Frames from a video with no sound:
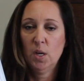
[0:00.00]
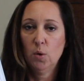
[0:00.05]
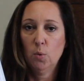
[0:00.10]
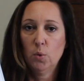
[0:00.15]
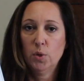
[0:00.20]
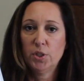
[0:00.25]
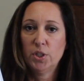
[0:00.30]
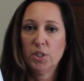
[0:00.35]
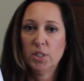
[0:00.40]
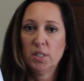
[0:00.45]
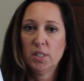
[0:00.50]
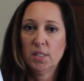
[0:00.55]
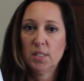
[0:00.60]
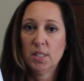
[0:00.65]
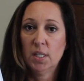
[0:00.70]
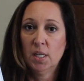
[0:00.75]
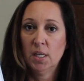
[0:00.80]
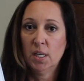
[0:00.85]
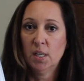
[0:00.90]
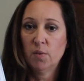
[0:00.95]
which is
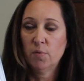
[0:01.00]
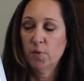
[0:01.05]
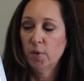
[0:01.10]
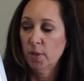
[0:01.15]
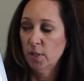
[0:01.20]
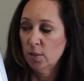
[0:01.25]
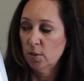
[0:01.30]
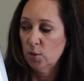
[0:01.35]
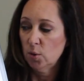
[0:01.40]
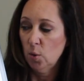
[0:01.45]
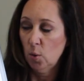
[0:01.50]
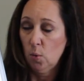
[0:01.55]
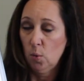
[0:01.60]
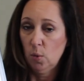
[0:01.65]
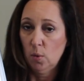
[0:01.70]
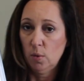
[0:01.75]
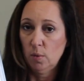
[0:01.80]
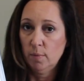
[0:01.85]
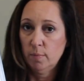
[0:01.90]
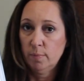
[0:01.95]
an infinite
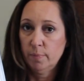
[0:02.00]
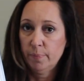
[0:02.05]
soul.